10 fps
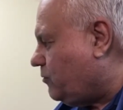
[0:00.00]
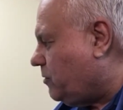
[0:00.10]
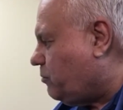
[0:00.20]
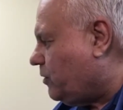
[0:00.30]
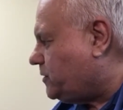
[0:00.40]

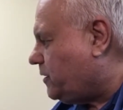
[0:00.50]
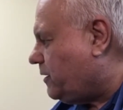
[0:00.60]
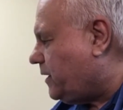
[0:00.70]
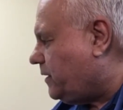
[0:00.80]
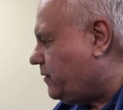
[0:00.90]
reports
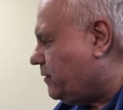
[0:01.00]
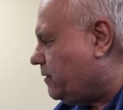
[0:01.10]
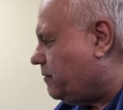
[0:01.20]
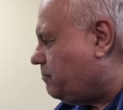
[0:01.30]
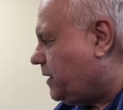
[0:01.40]
our
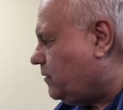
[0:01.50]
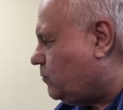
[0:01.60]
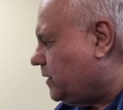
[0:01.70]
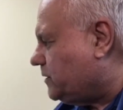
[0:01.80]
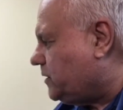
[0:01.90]
editor Pete
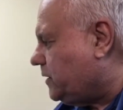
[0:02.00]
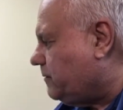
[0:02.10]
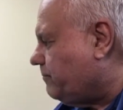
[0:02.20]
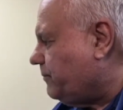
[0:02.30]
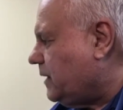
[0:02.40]

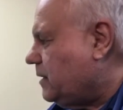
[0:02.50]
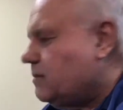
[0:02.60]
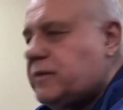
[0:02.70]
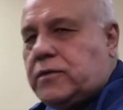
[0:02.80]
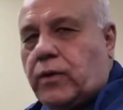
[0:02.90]
Wilson.
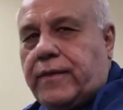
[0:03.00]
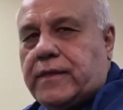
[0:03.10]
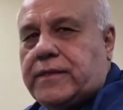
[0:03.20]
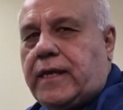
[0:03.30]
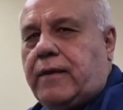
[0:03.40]
Between the
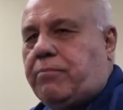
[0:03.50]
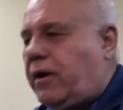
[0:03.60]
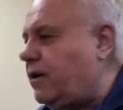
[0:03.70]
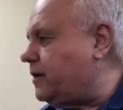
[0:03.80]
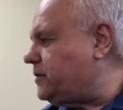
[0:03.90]
city
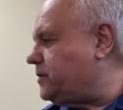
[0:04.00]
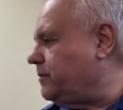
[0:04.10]
parks,